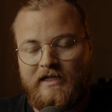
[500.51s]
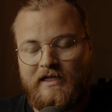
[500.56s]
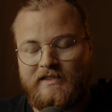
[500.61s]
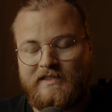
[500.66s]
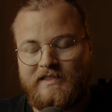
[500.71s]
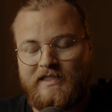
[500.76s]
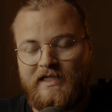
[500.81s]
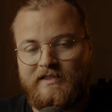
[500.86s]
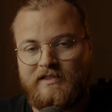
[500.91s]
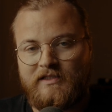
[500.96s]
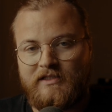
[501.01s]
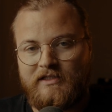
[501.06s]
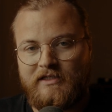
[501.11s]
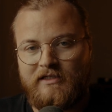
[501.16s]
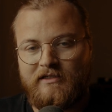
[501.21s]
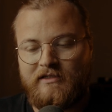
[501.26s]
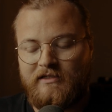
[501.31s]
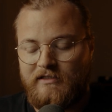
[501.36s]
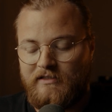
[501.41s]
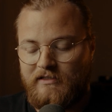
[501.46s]
That
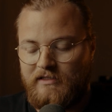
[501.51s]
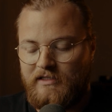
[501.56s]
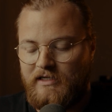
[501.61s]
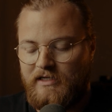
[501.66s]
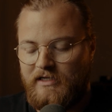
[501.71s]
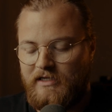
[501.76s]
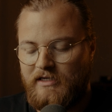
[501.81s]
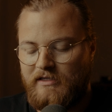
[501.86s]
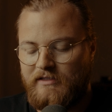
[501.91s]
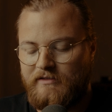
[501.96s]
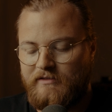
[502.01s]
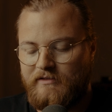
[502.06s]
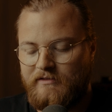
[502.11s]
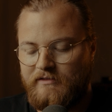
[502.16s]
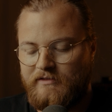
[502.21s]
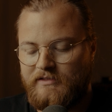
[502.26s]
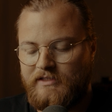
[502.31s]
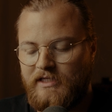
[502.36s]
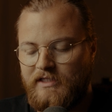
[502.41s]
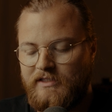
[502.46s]
sensor
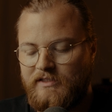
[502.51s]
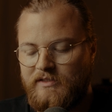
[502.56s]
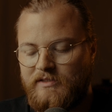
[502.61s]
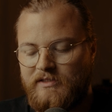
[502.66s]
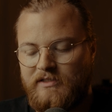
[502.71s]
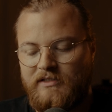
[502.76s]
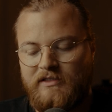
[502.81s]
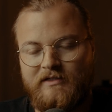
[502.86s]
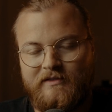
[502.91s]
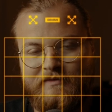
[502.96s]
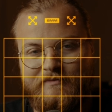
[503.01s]
does